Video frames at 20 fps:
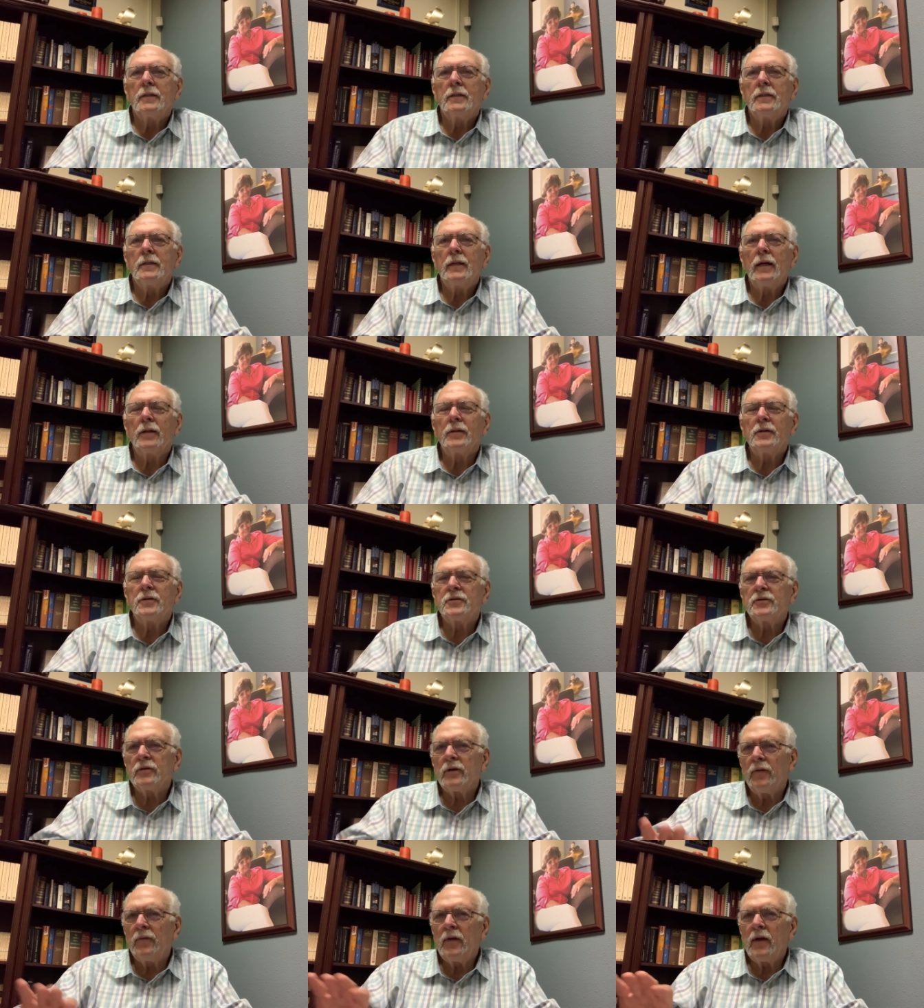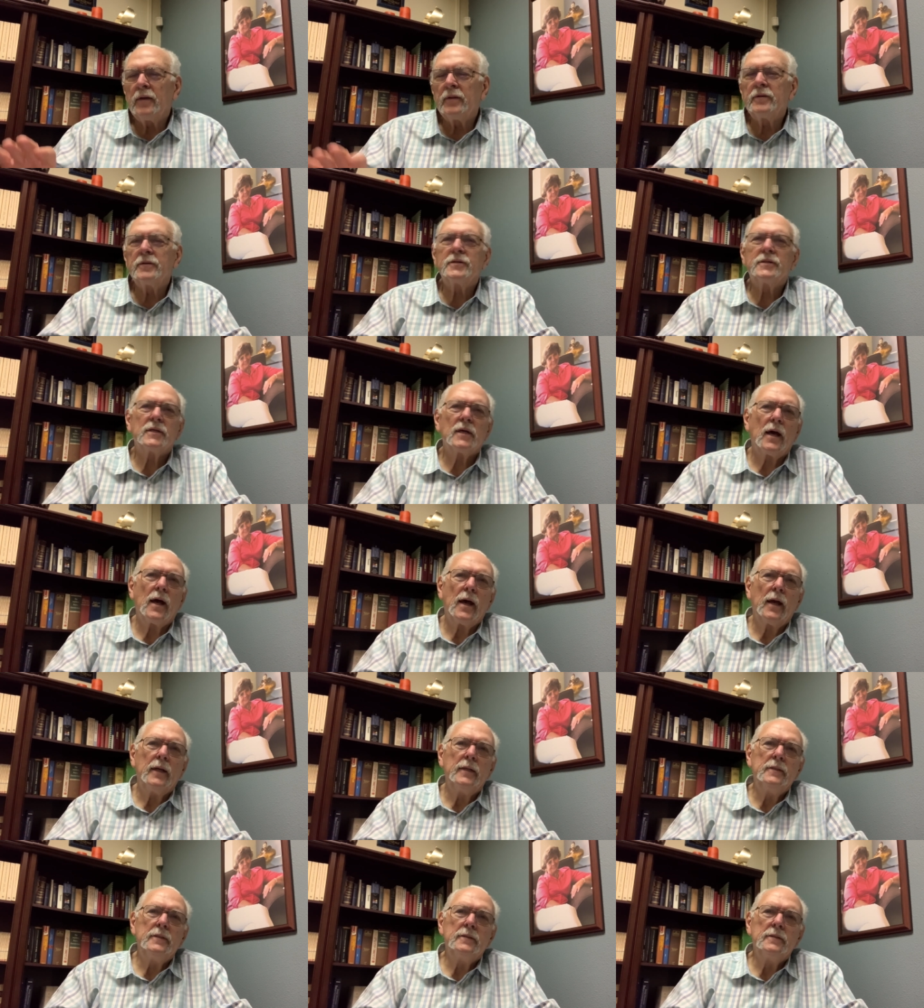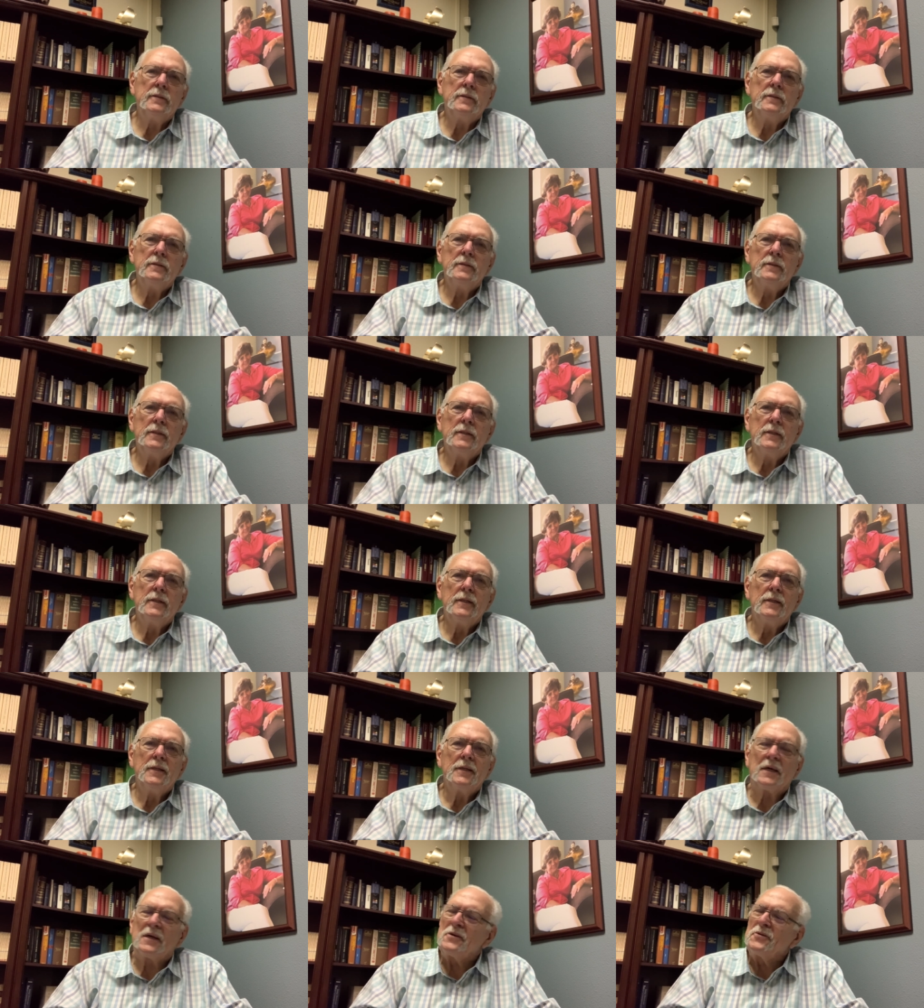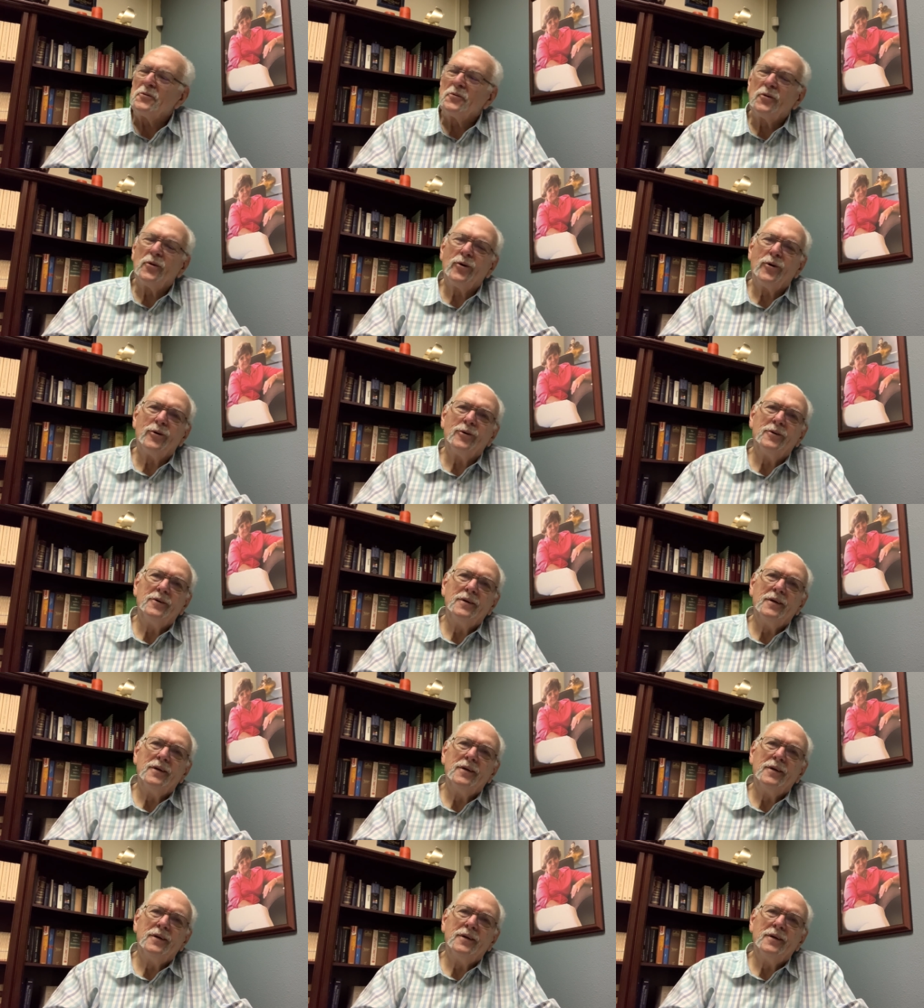now that you're on the other side. I don't know.